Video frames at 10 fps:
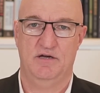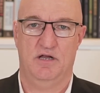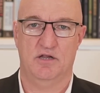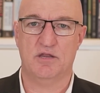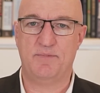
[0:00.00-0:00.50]

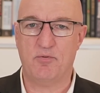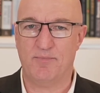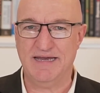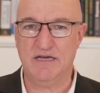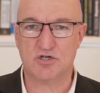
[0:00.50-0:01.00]
A lot of the people
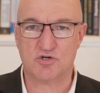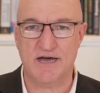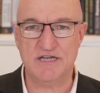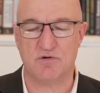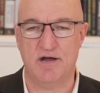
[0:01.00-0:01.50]
making
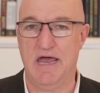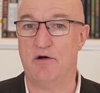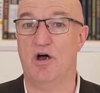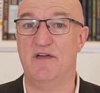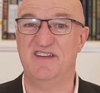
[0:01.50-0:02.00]
trades right now
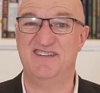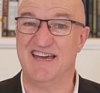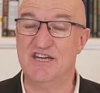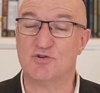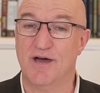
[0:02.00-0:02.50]
are either
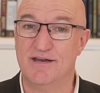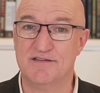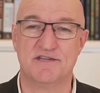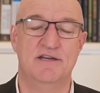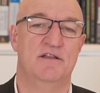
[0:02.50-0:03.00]
day
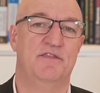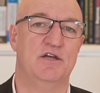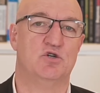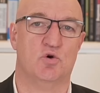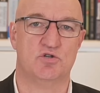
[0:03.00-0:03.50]
traders, they're
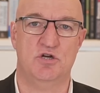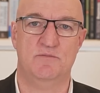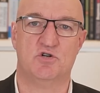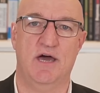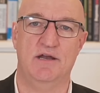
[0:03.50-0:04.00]
short-term
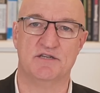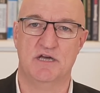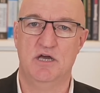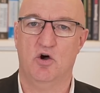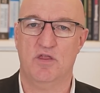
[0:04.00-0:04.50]
traders,
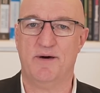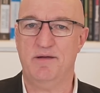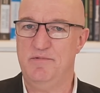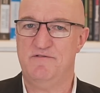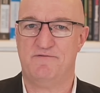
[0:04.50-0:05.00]
or they might
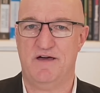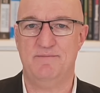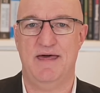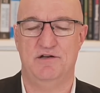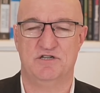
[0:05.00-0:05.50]
even be fund
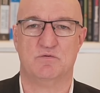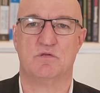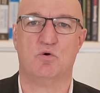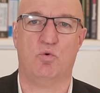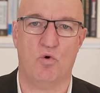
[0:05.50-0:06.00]
managers
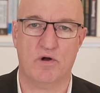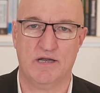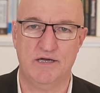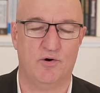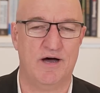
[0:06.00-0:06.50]
with
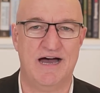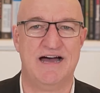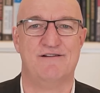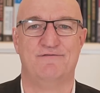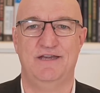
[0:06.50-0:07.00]
quarterly or
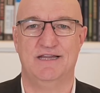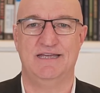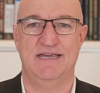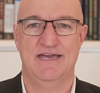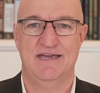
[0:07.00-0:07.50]

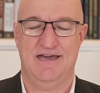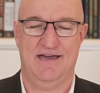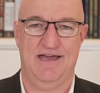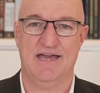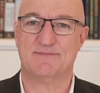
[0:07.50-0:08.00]
half-yearly
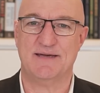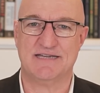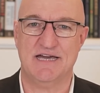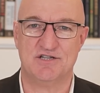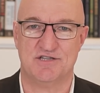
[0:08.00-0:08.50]

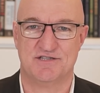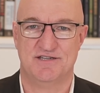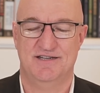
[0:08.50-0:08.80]
expectations.